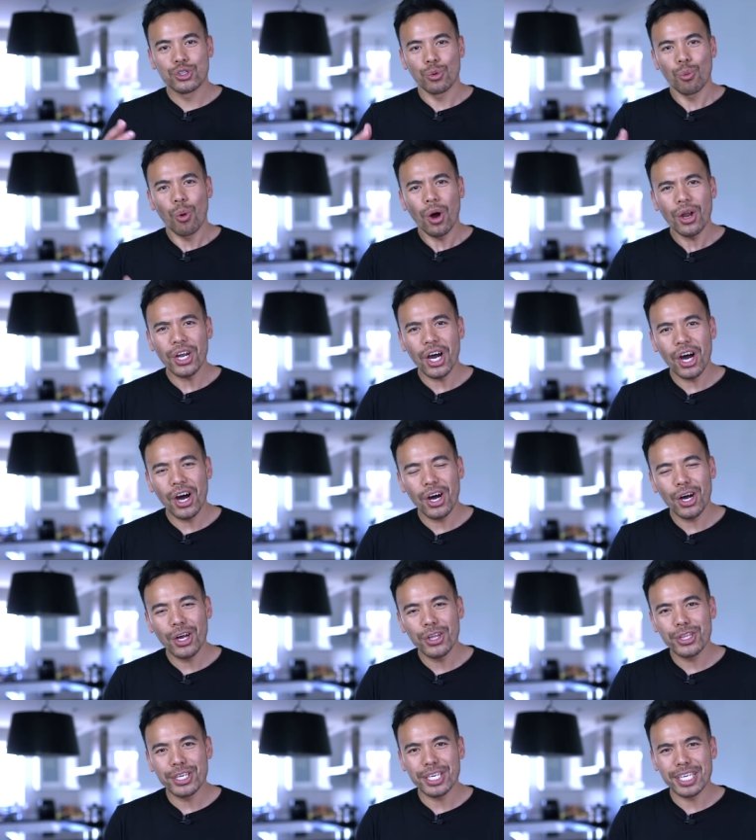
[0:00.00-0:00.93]
So what
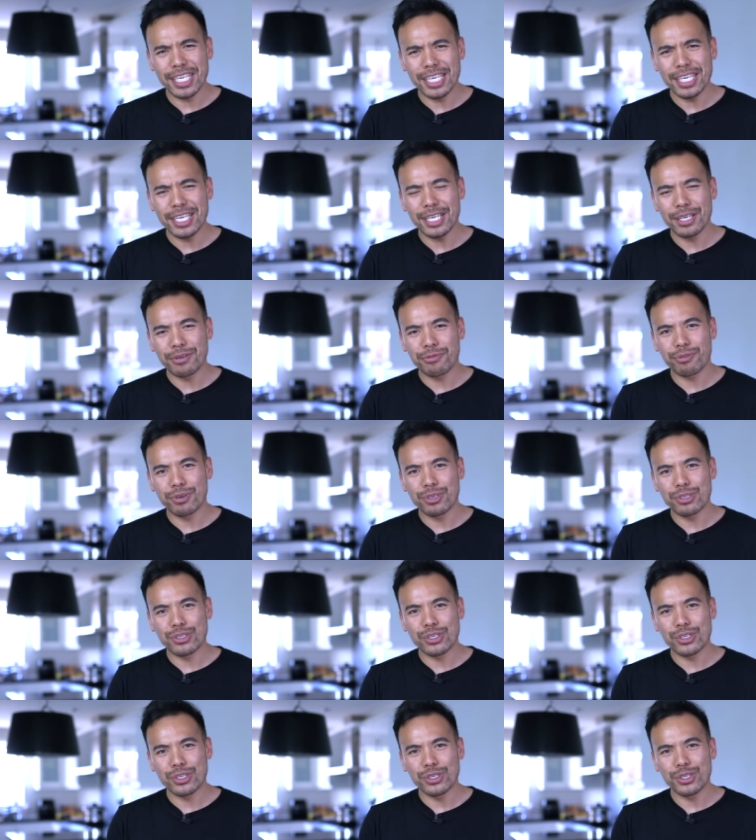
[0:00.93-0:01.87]
are the key
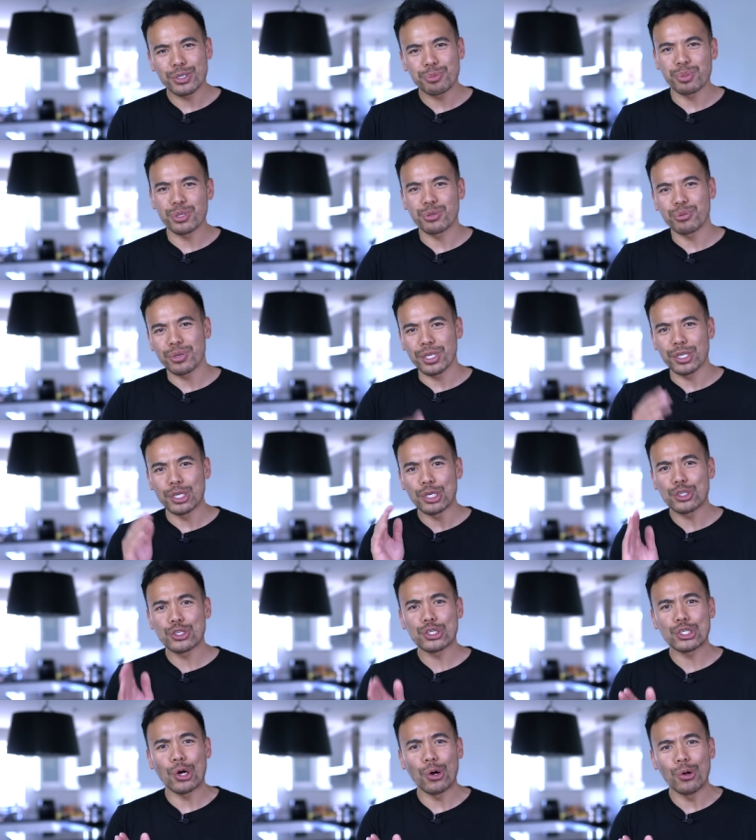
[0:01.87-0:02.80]
differences between
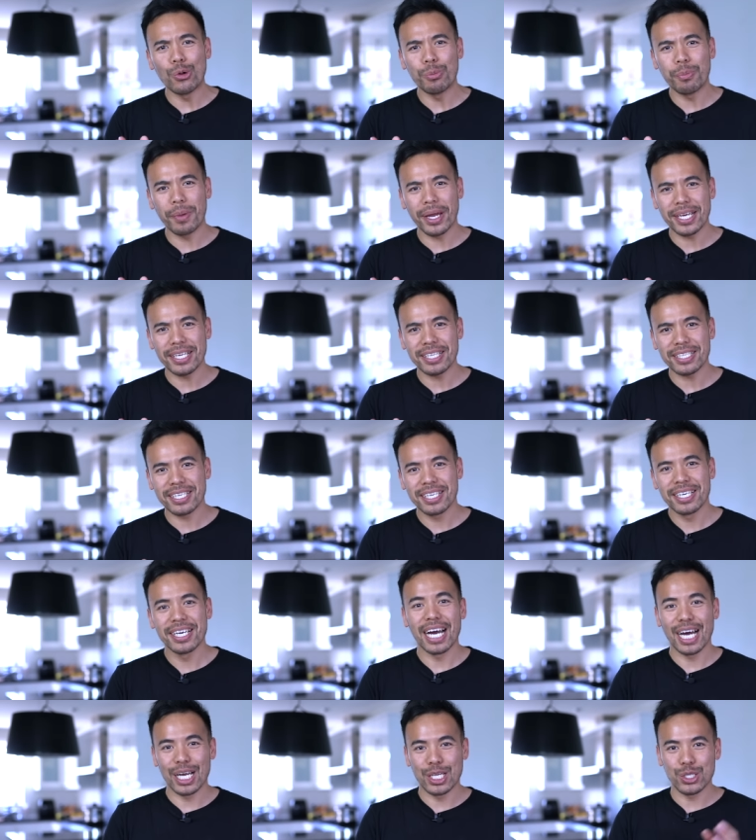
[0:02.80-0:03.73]
soulmate
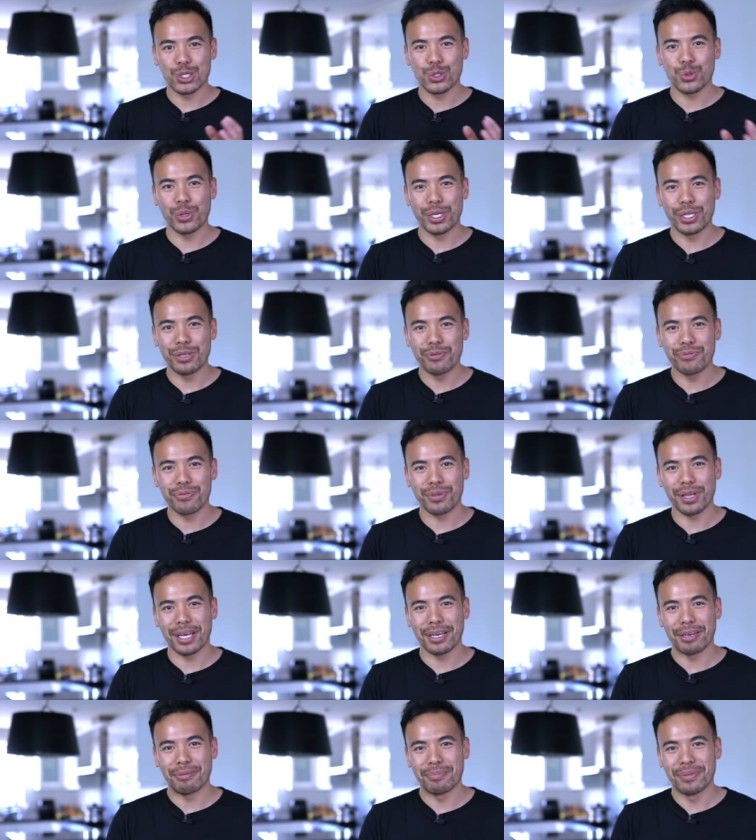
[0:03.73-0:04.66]
and twin
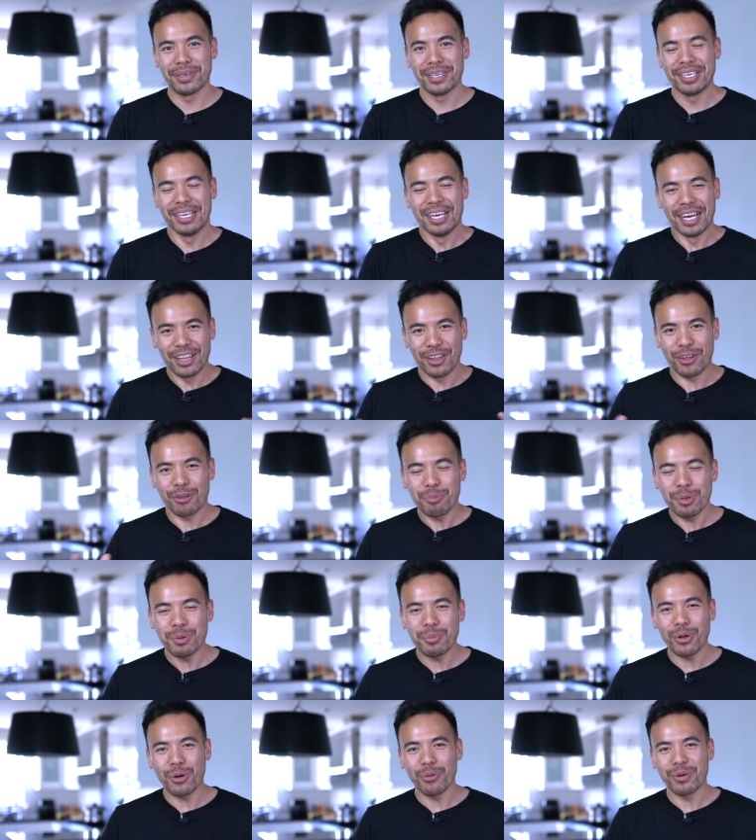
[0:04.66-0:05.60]
flame? A lot of
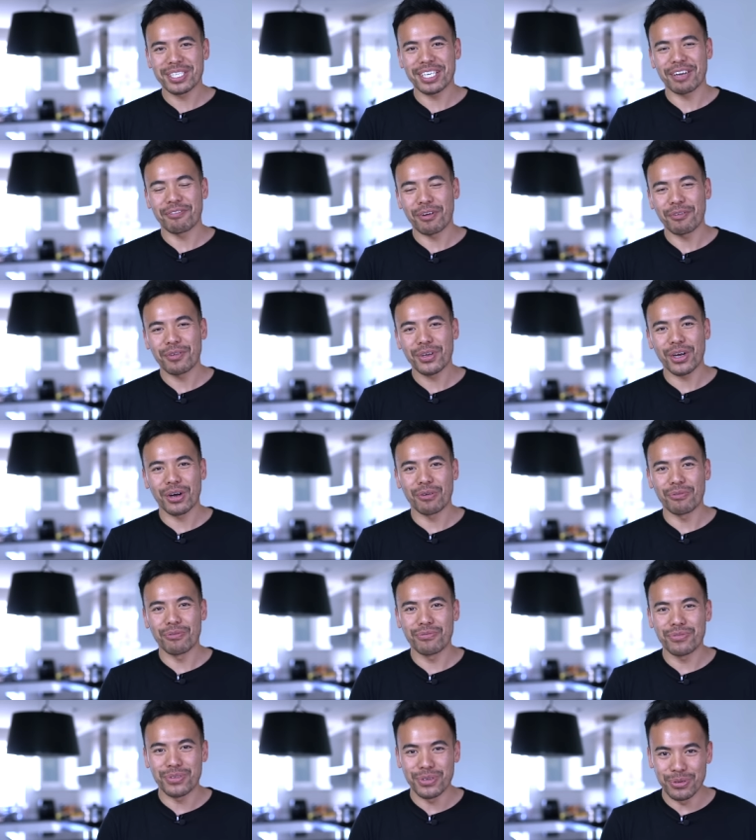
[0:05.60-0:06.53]
people always get very
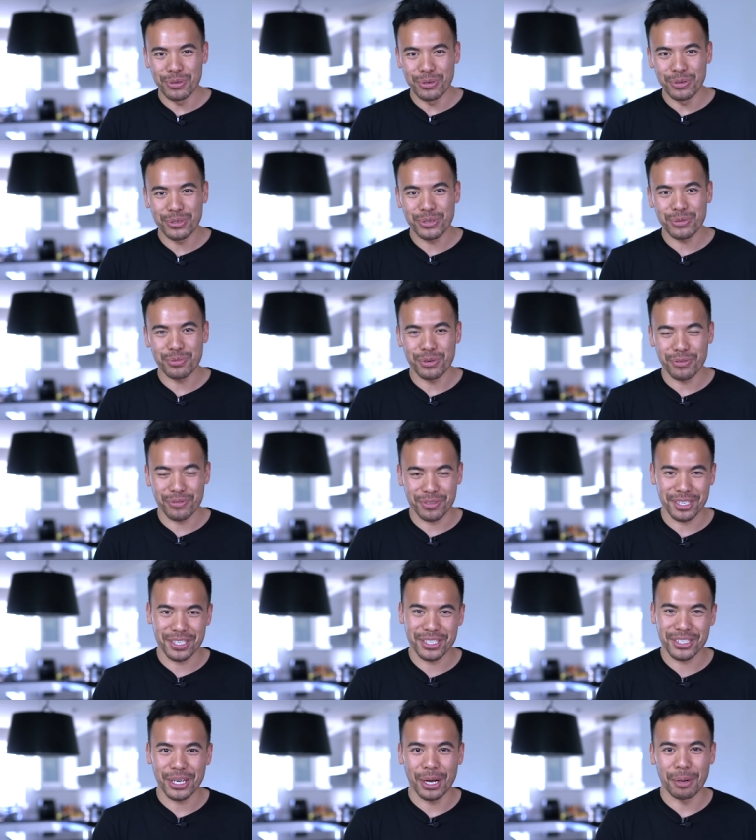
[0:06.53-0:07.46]
confused with
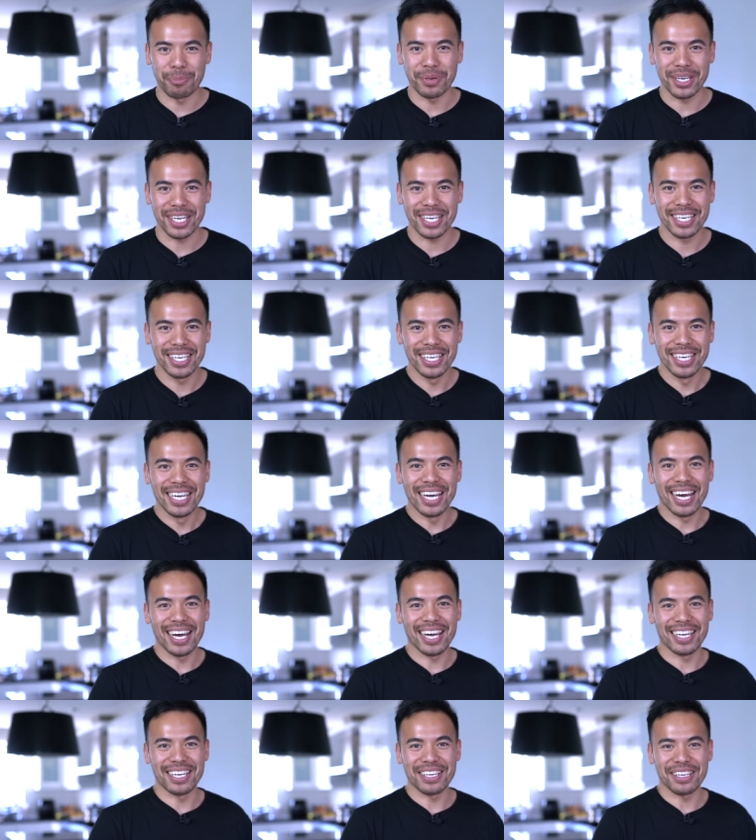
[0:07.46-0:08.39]
this topic.
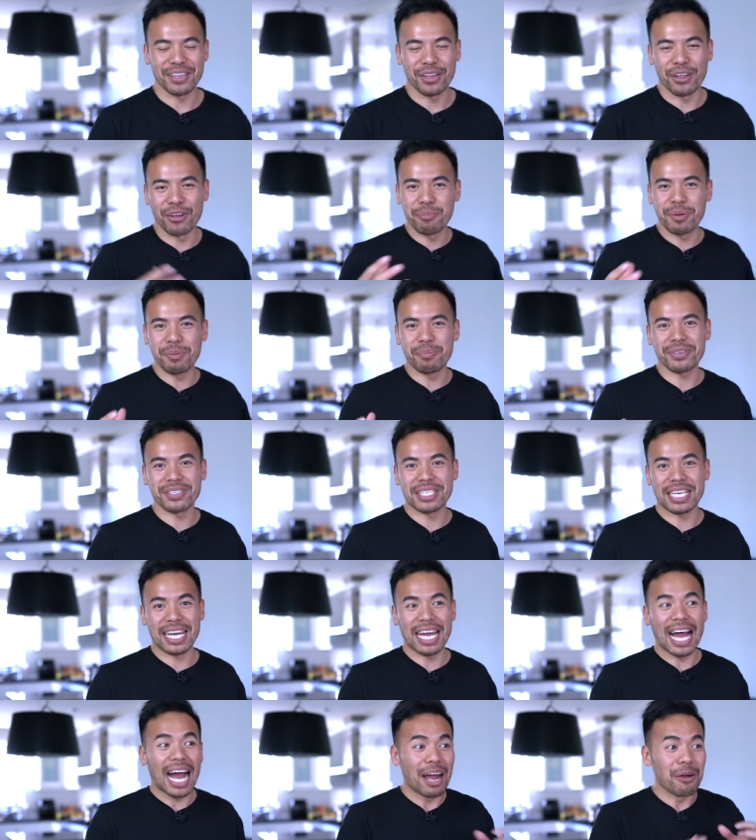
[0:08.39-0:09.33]
And a lot of people
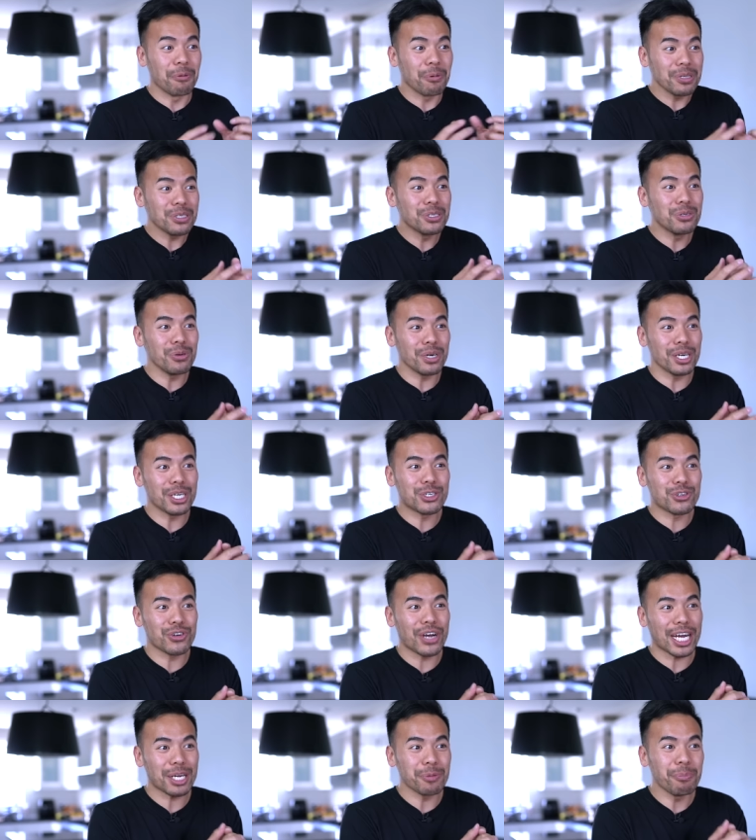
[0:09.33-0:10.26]
say, I want to
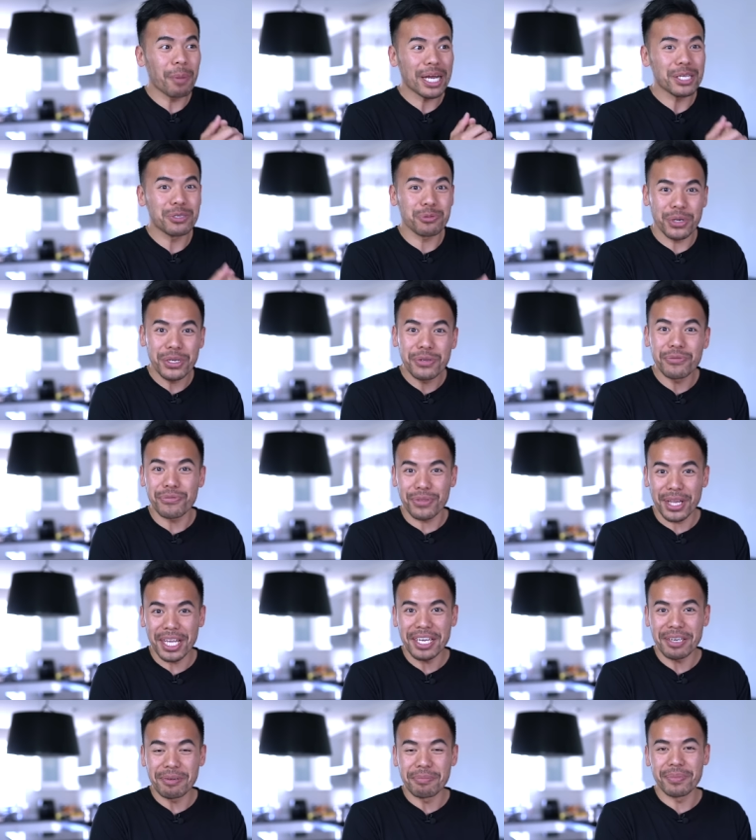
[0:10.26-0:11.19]
attract my twin
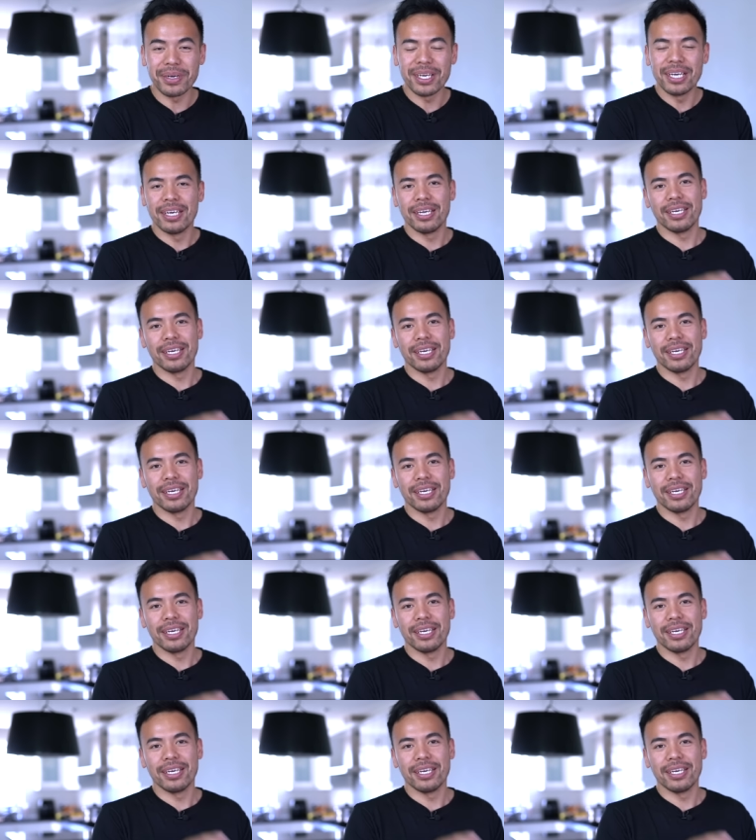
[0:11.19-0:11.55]
flame.